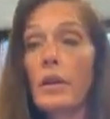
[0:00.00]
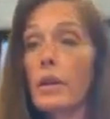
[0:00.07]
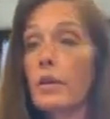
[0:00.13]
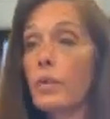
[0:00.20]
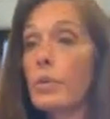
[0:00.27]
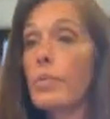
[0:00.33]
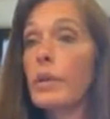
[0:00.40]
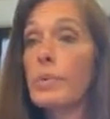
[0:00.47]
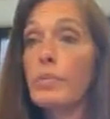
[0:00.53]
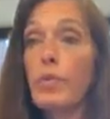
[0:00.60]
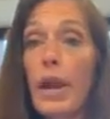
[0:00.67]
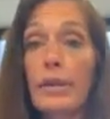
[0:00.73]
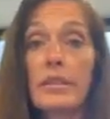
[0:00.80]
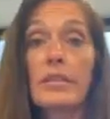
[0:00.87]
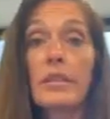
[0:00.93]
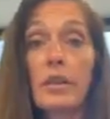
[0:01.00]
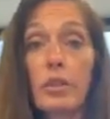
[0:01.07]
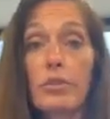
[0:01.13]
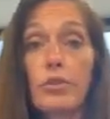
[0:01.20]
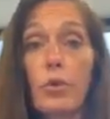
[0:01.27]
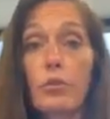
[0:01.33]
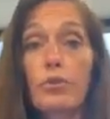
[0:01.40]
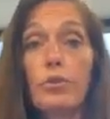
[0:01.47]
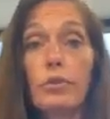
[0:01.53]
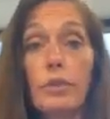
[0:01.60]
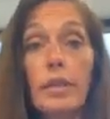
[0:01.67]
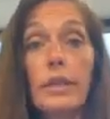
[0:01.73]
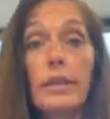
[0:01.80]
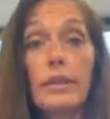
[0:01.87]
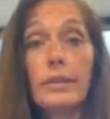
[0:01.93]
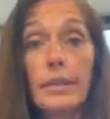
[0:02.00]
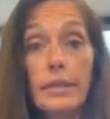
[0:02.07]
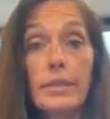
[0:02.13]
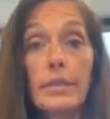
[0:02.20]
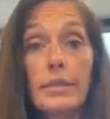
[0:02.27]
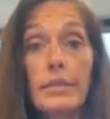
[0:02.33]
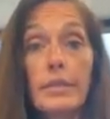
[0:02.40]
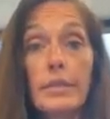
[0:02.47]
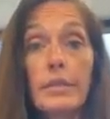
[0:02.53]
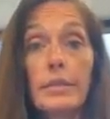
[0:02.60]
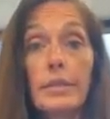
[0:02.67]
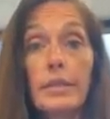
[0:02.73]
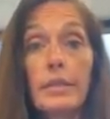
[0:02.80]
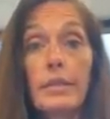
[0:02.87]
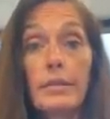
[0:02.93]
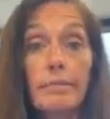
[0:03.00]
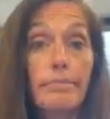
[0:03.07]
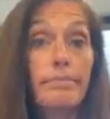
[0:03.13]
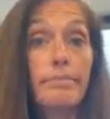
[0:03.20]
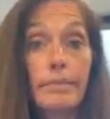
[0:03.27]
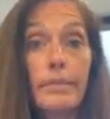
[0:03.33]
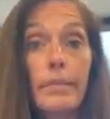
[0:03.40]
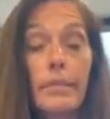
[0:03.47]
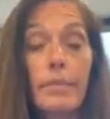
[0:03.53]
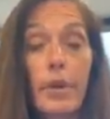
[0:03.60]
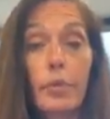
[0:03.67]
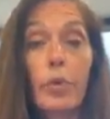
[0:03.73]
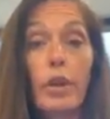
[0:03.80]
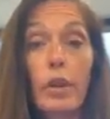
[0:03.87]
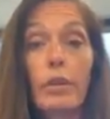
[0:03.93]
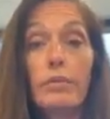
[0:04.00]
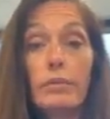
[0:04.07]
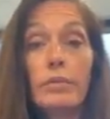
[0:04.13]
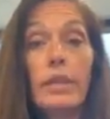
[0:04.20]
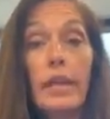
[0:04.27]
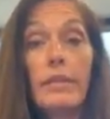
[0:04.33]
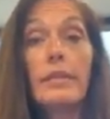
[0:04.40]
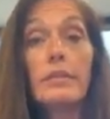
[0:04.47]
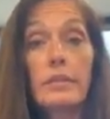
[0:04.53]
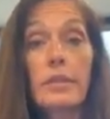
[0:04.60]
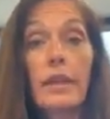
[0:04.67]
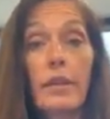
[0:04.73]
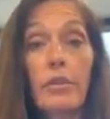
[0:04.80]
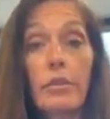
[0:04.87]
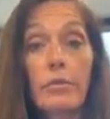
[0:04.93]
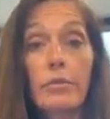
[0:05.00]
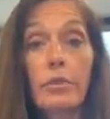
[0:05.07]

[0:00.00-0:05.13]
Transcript: We may be practicing our social distance, but we are in this together.